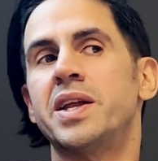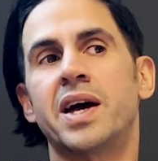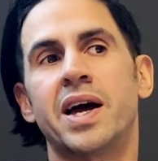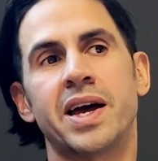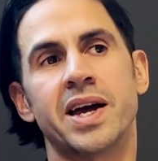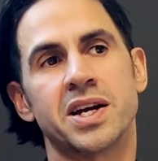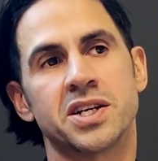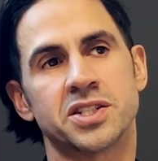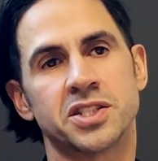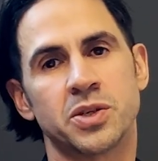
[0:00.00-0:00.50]

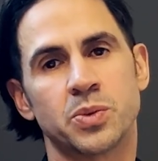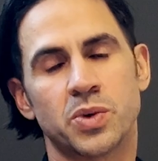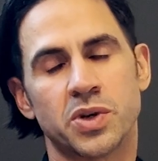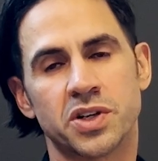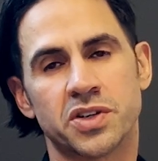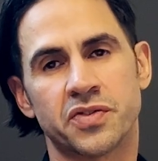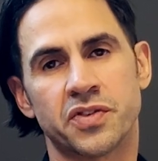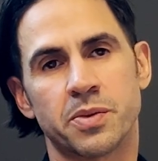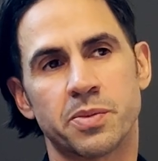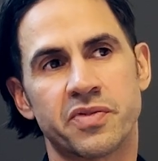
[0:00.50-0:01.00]
actually
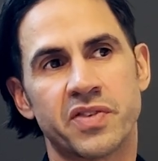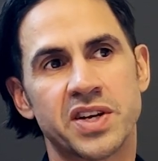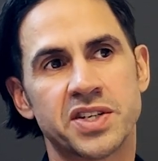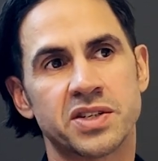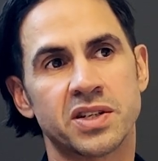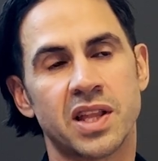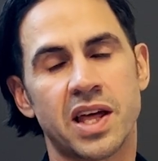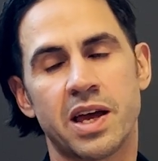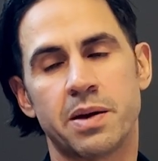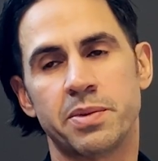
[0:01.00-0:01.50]
worked for the
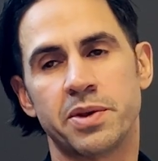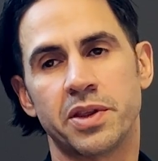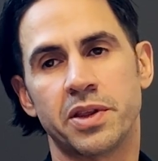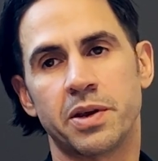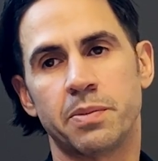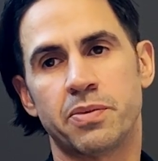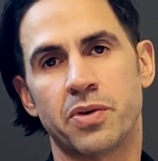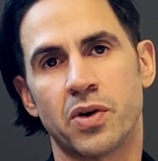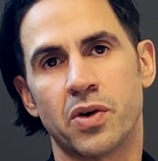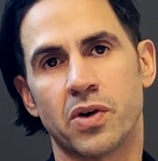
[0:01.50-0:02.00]
professional
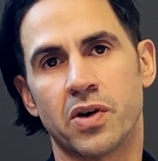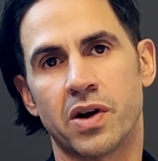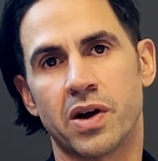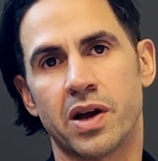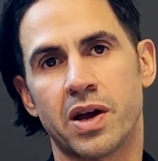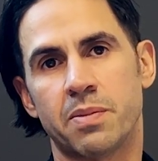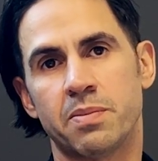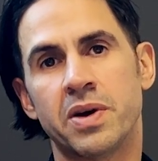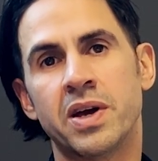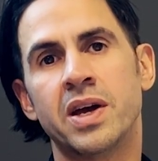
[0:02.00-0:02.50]
liability
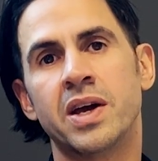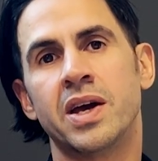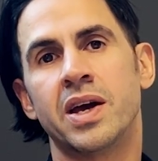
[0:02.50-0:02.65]
program